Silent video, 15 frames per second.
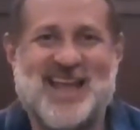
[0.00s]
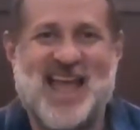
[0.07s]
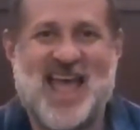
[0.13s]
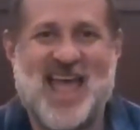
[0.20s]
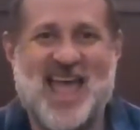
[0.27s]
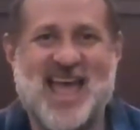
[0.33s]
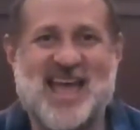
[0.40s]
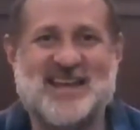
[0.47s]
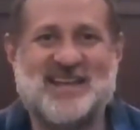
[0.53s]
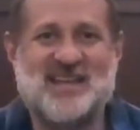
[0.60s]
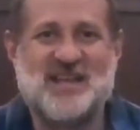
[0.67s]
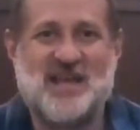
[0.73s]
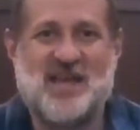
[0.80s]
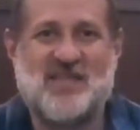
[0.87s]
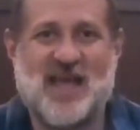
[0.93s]
And
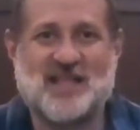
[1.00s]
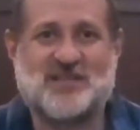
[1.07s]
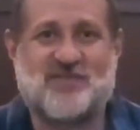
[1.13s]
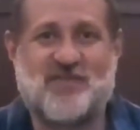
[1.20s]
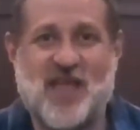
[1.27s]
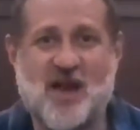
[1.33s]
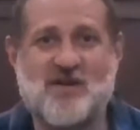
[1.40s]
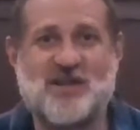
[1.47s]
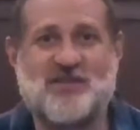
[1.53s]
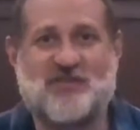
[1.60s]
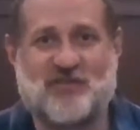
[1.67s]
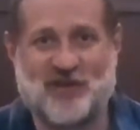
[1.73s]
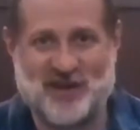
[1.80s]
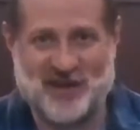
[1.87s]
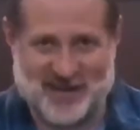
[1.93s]
that's very
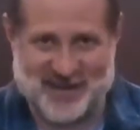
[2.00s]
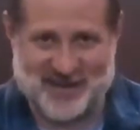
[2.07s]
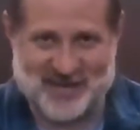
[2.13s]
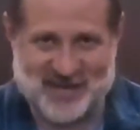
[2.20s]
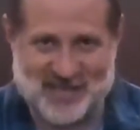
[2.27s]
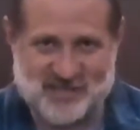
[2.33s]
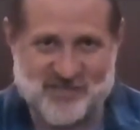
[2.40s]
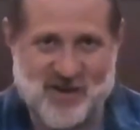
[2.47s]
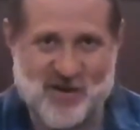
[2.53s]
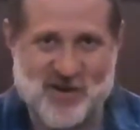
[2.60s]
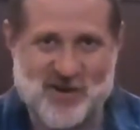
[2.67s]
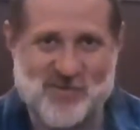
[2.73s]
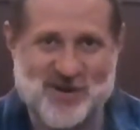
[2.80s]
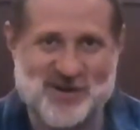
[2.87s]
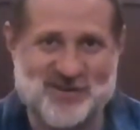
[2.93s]
freeing and it's
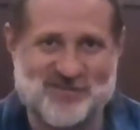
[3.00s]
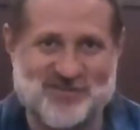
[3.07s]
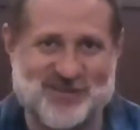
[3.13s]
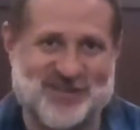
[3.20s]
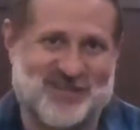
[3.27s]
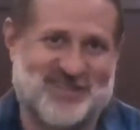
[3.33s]
very wonderful.